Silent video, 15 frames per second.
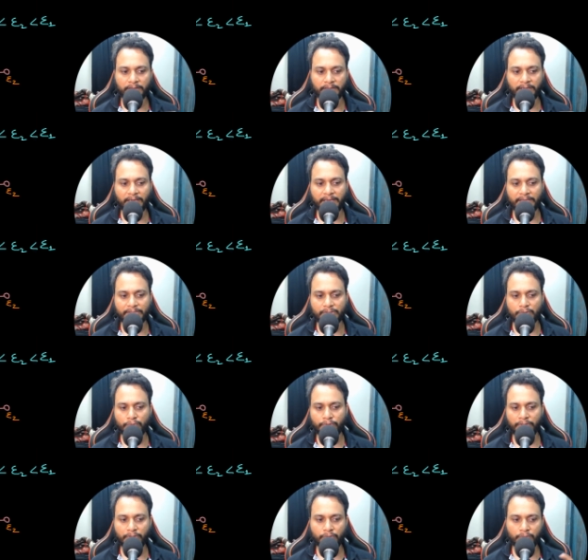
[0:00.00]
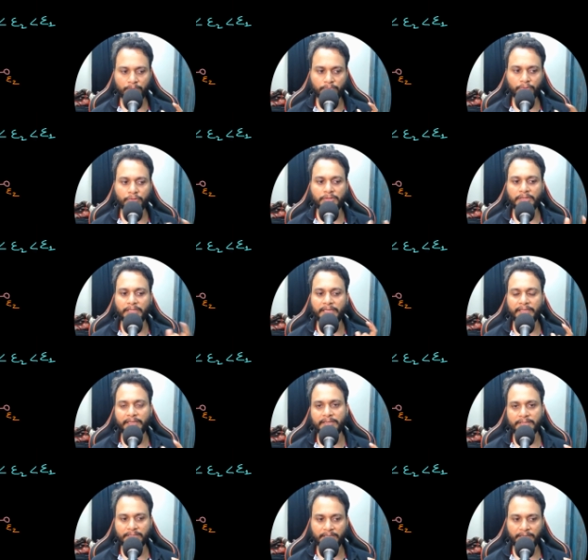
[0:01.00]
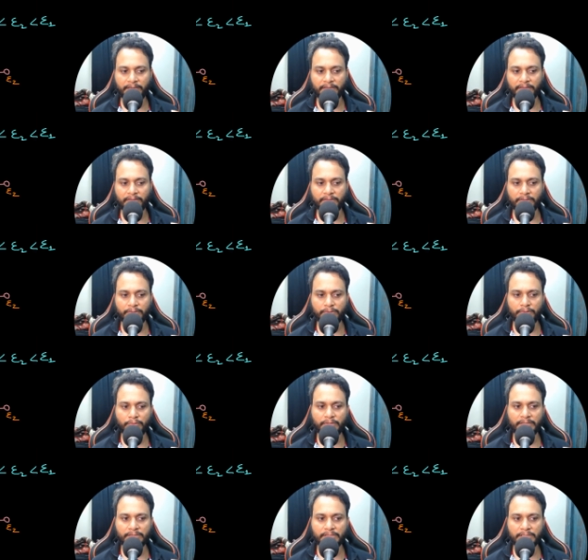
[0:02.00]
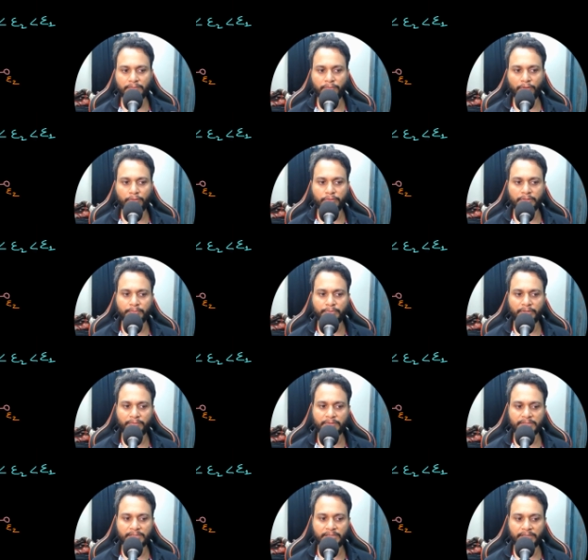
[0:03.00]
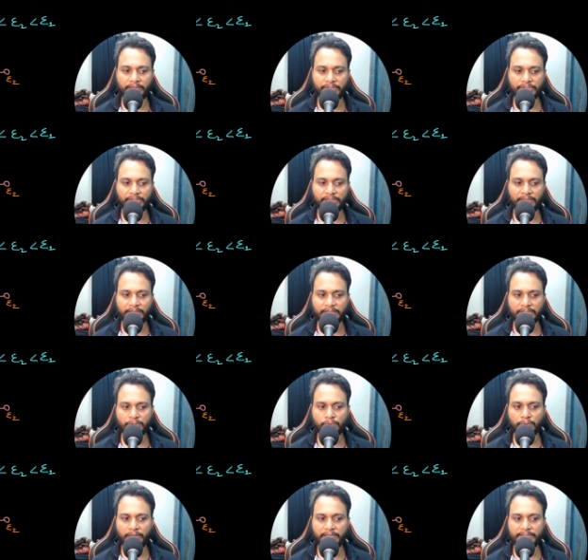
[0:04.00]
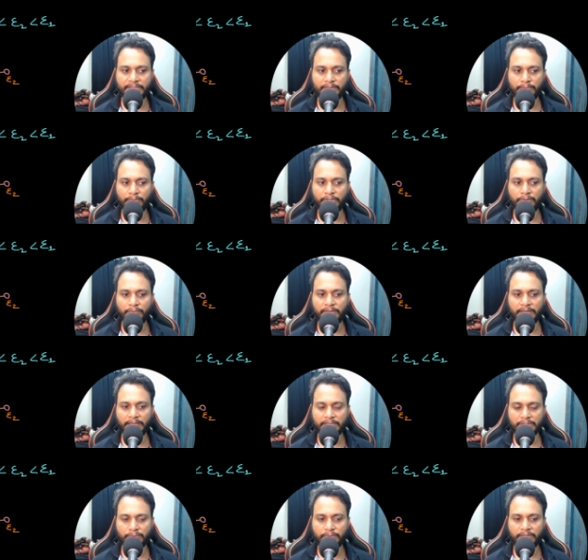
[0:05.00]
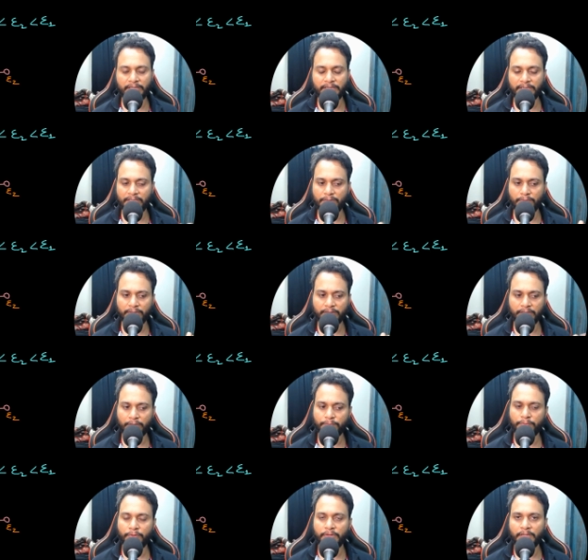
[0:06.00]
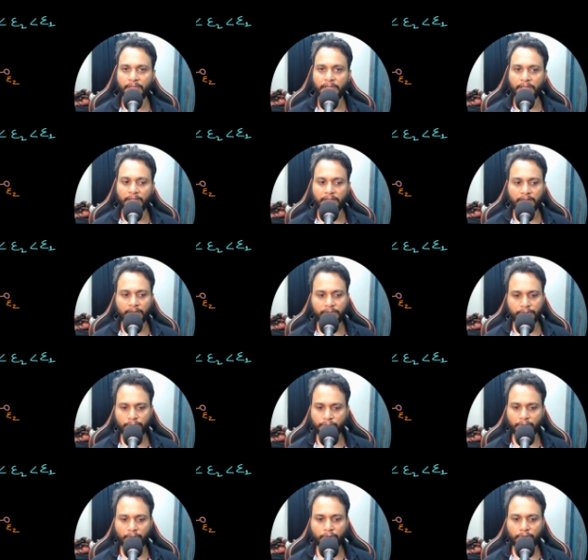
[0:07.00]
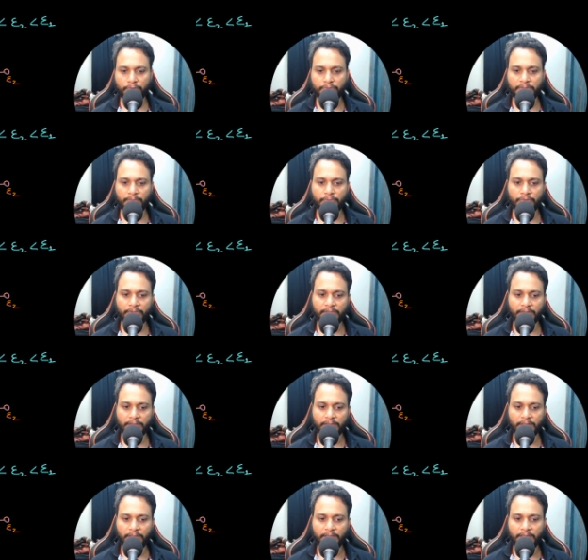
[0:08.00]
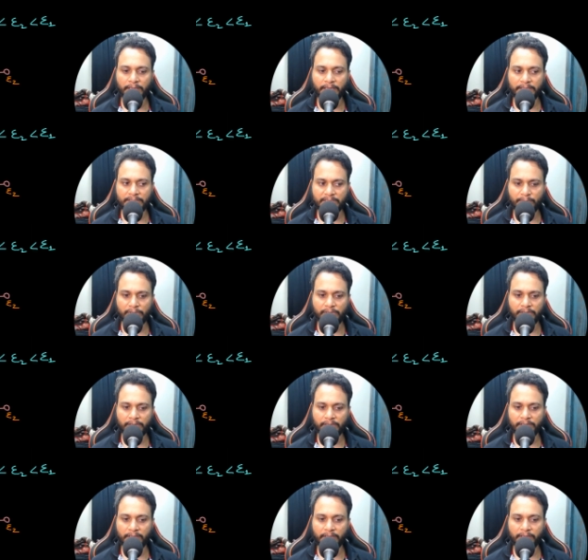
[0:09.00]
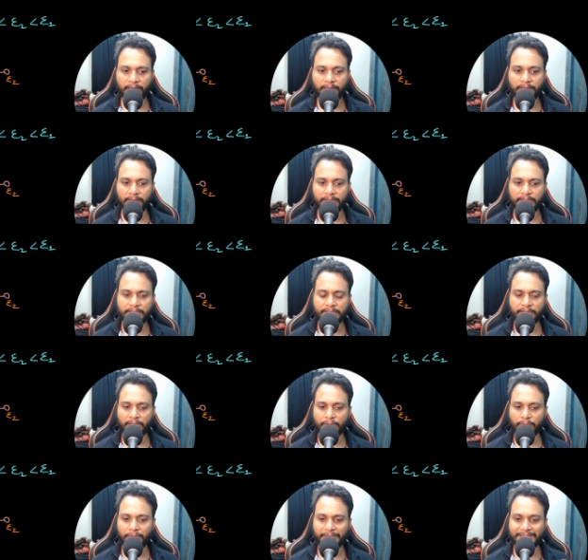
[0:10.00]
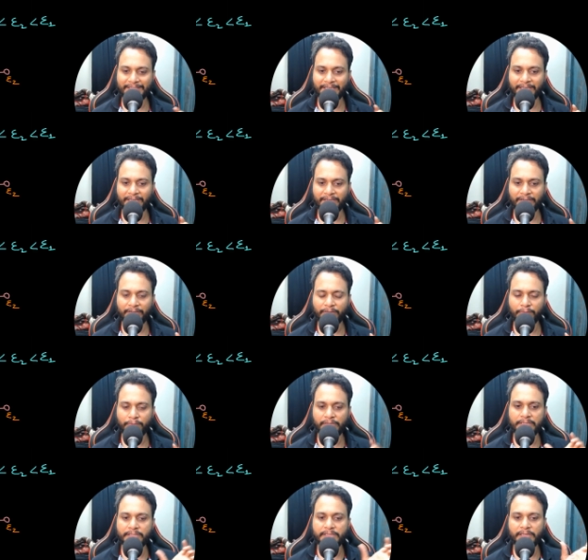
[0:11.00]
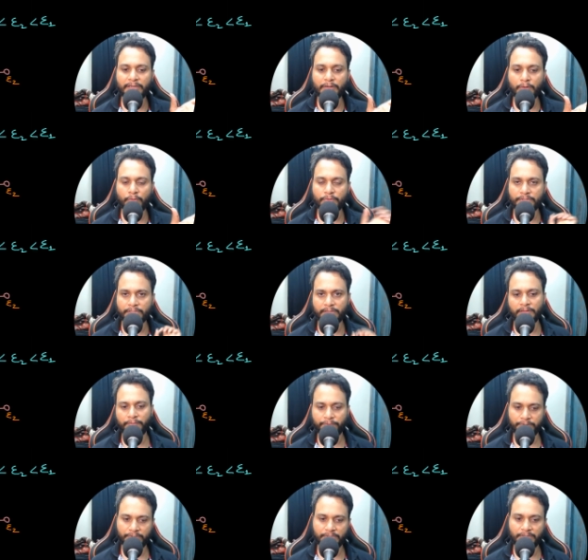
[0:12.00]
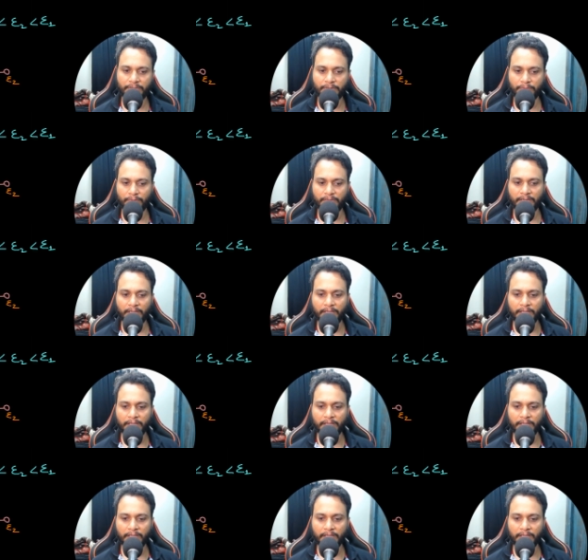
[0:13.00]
the S2, E2 both lie inside. So you can just follow the previous condition and S2 lies in between S1 and E1. Therefore, uh, you cannot do the booking. And similarly, this interval, the second interval is enclosing the first interval.